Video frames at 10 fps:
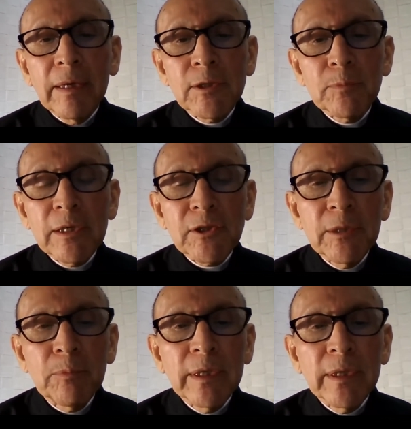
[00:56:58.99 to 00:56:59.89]

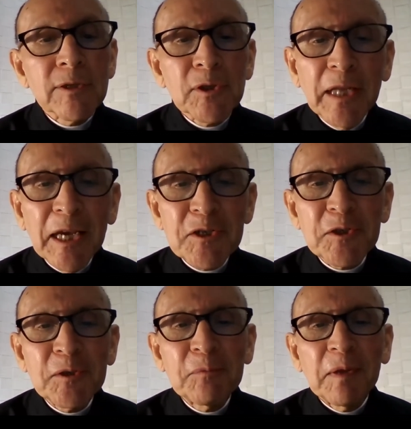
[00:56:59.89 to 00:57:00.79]
especially
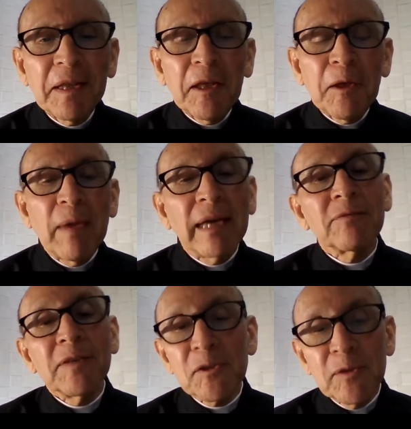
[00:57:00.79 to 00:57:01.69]
predestination,
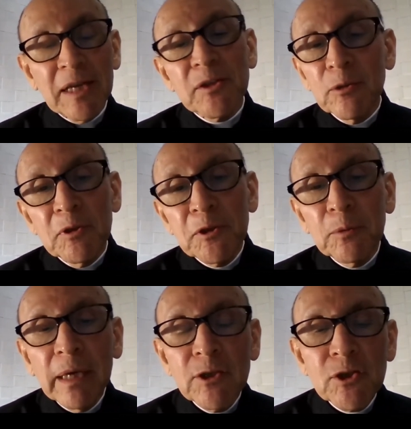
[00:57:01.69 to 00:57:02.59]
manifest destiny, which
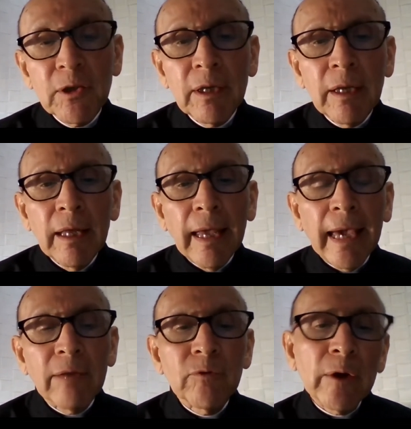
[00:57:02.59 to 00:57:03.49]
you mentioned,
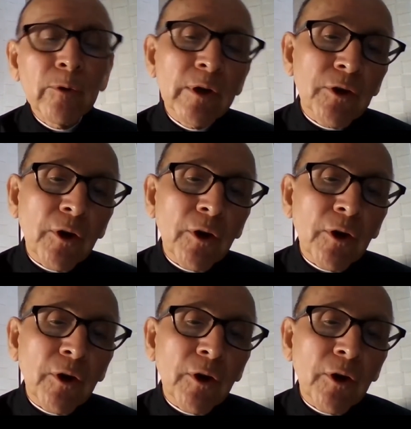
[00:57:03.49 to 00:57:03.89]
and Frederick